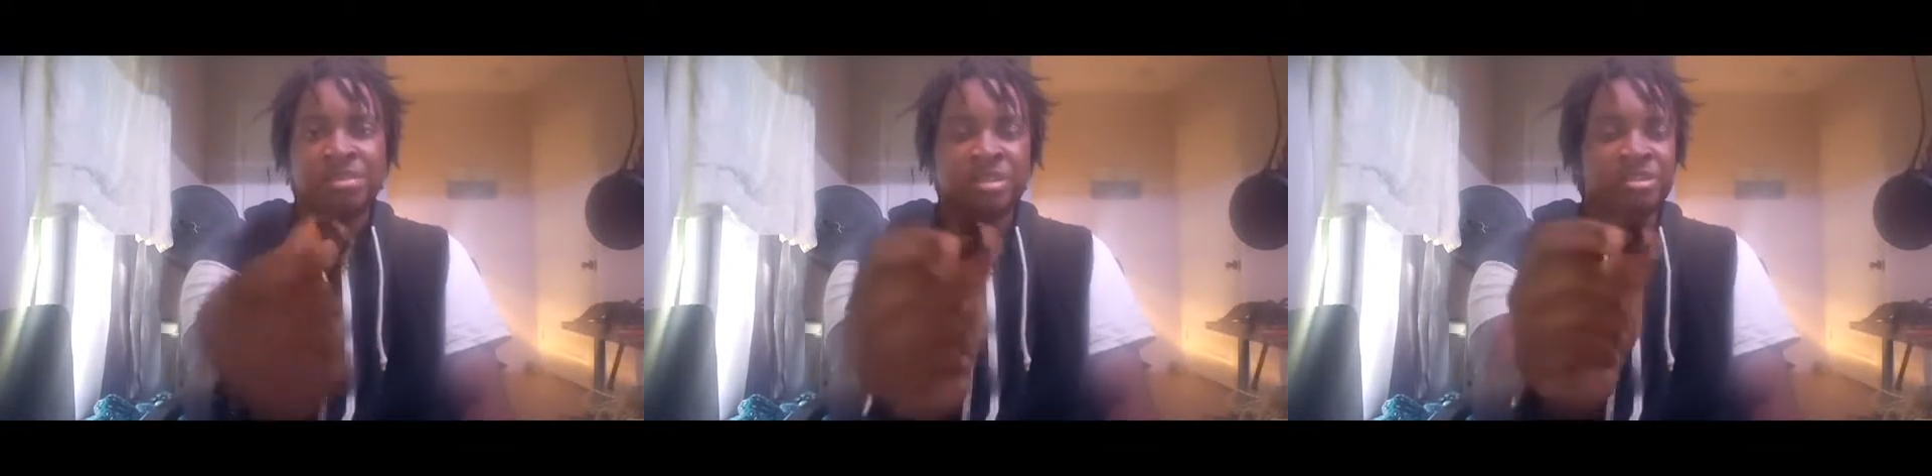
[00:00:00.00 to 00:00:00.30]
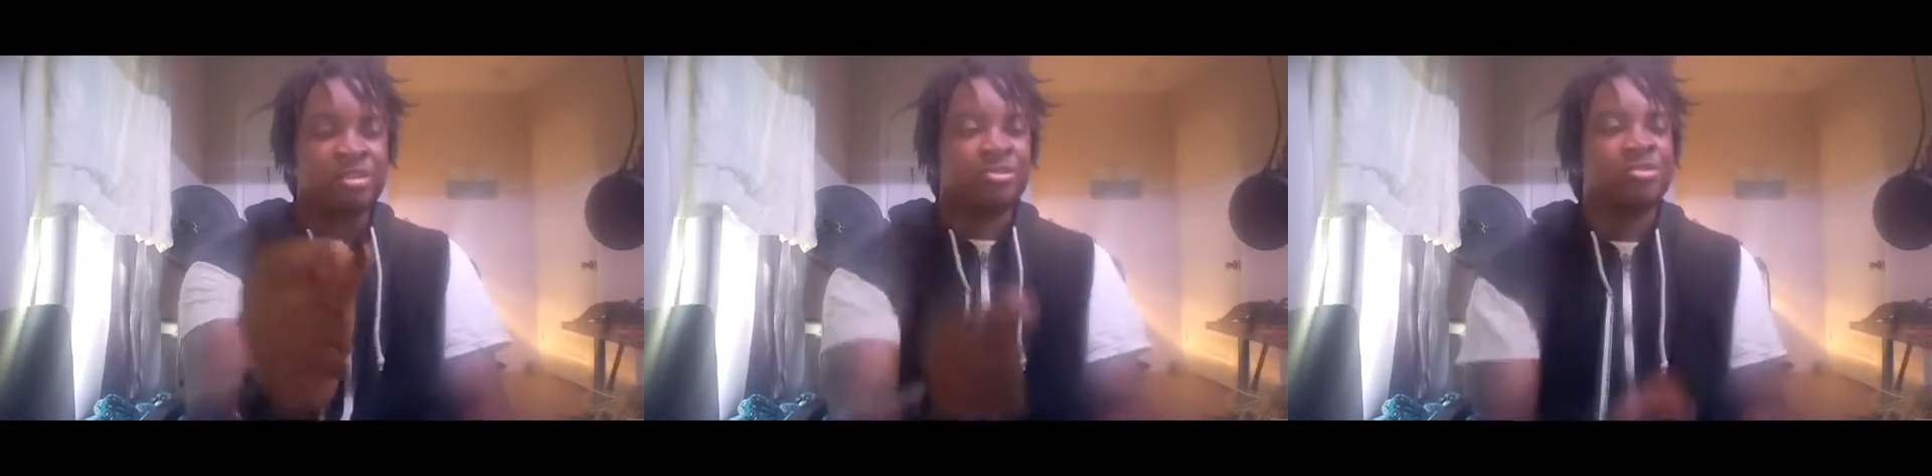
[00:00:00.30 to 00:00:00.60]
here and
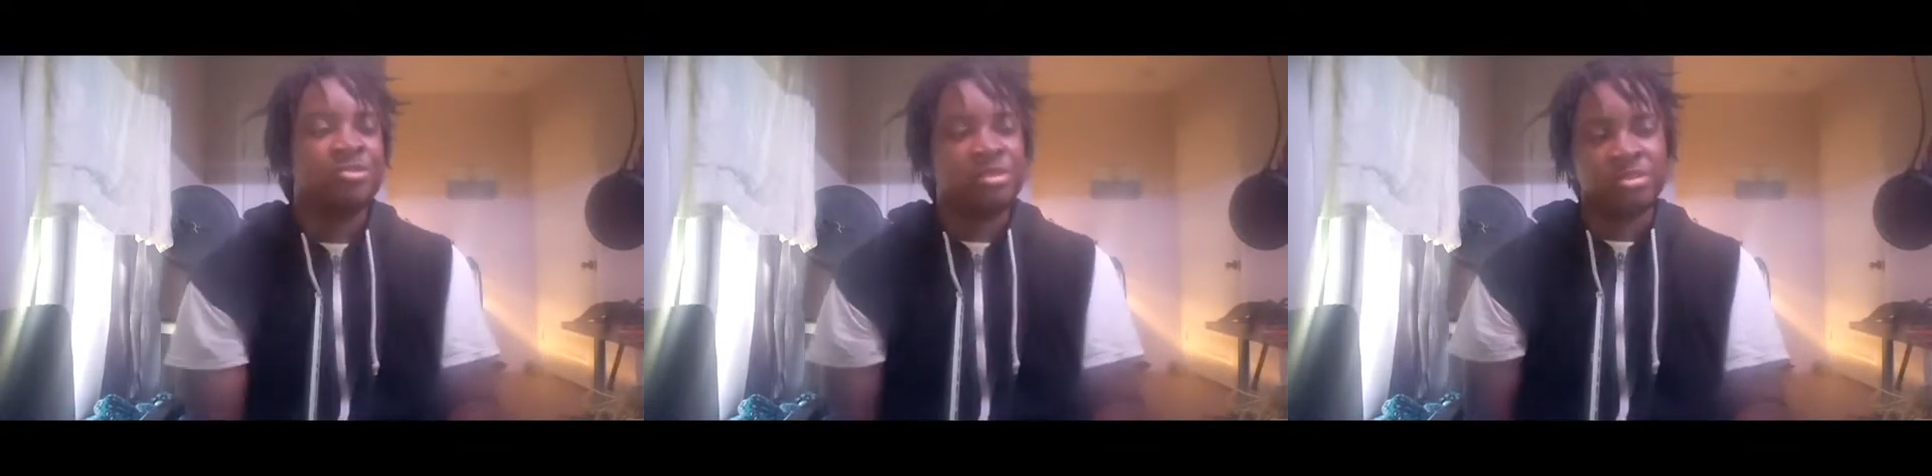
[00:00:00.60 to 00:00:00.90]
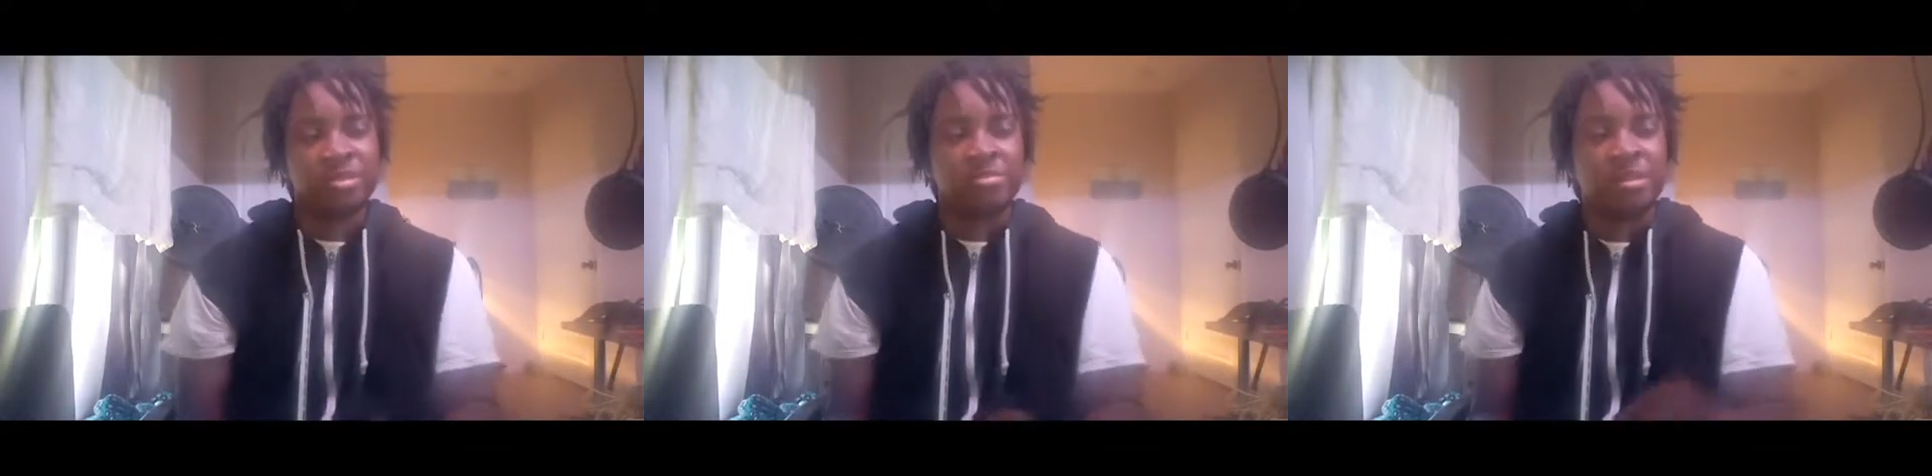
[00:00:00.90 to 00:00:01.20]
the screws and
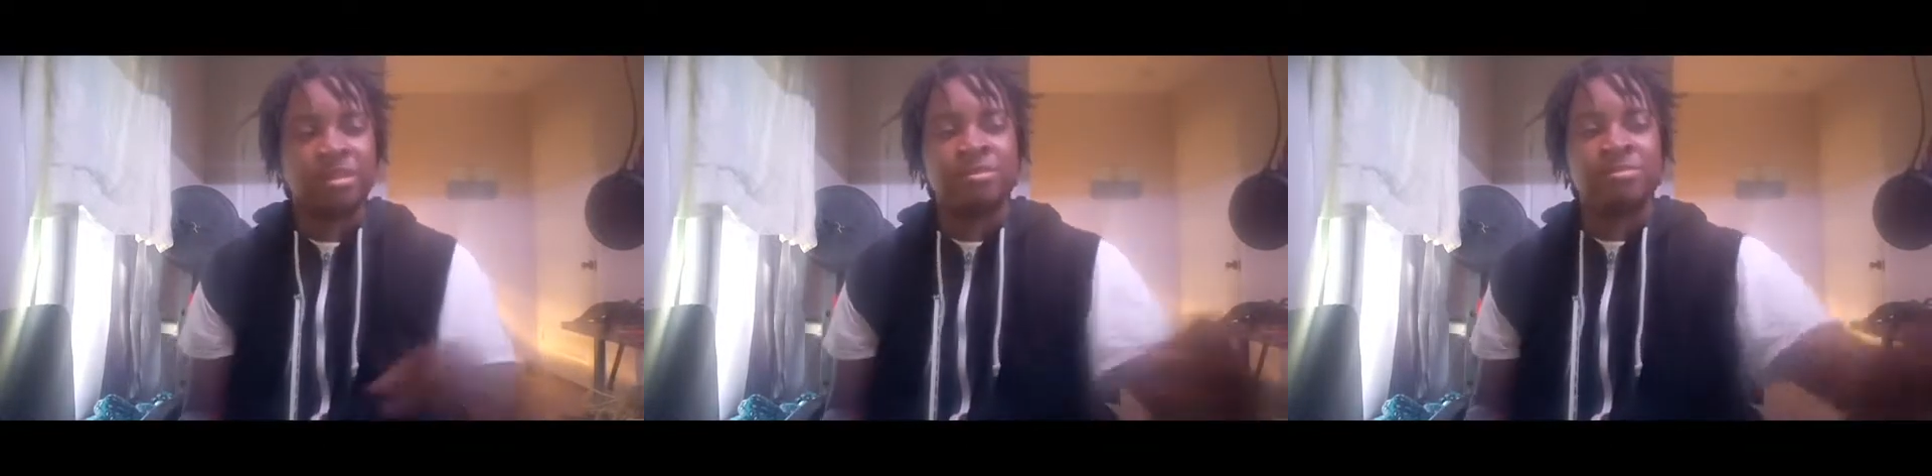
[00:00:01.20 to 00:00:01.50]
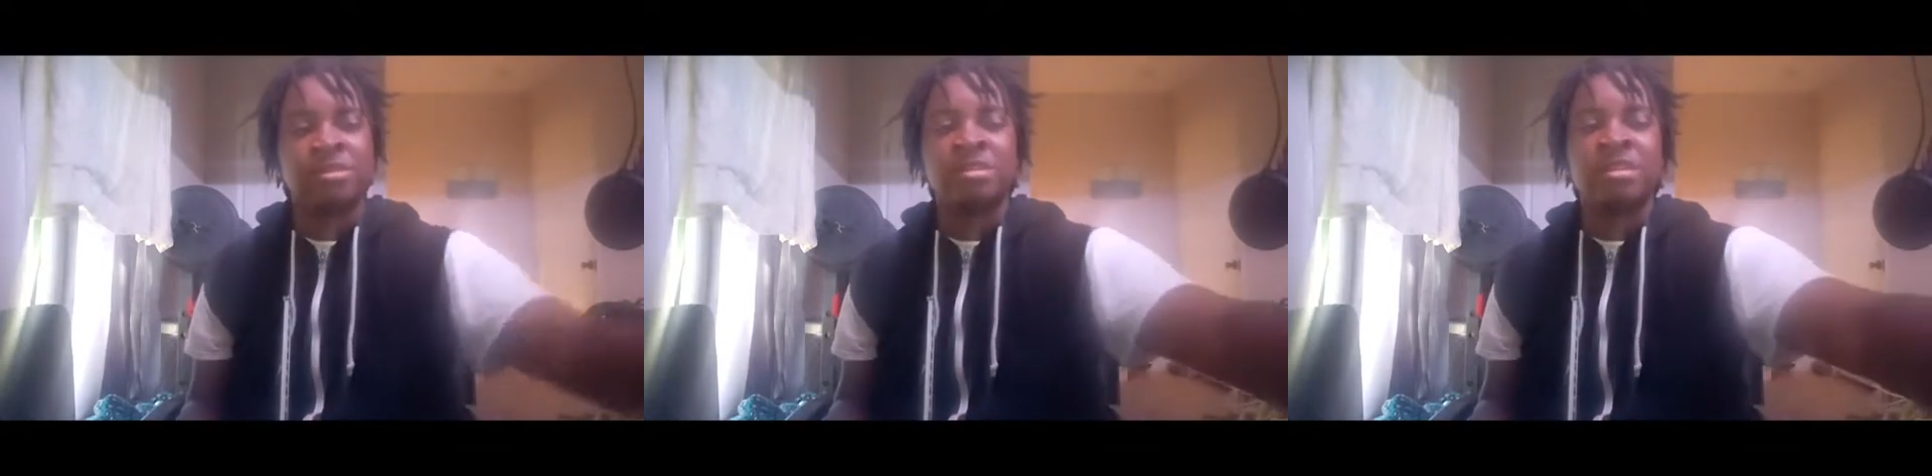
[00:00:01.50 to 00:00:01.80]
zip ties,
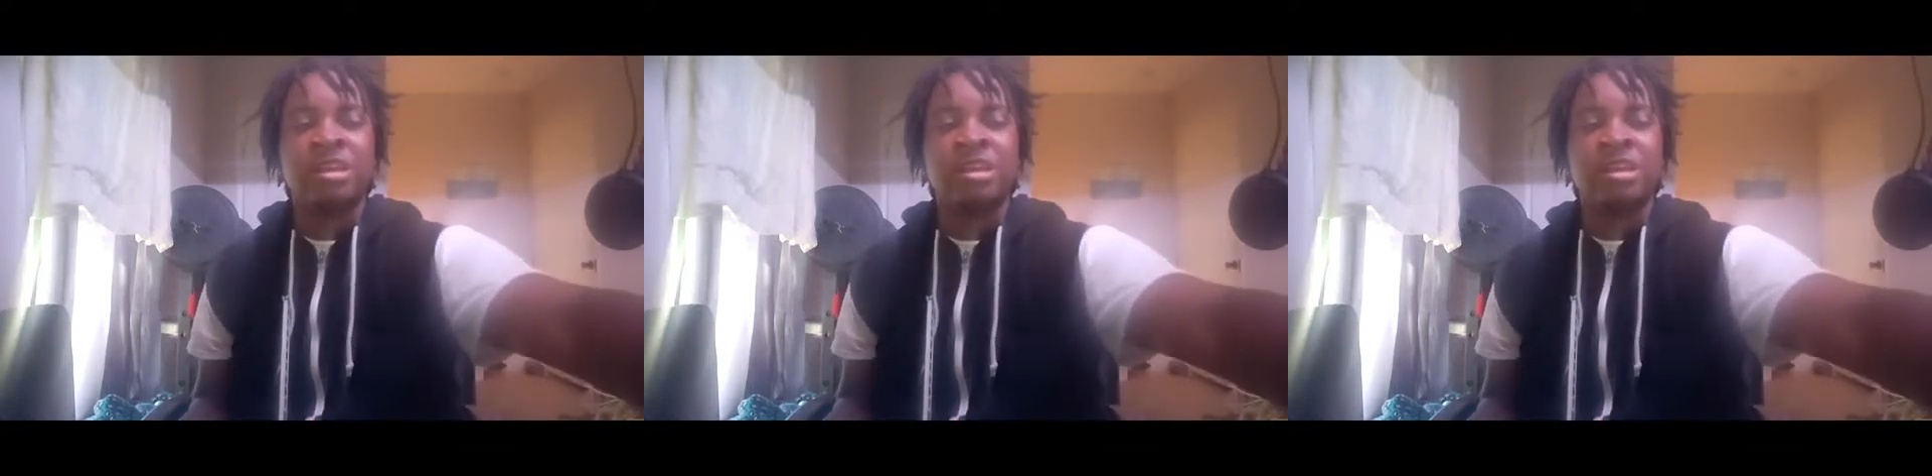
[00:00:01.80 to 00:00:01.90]
but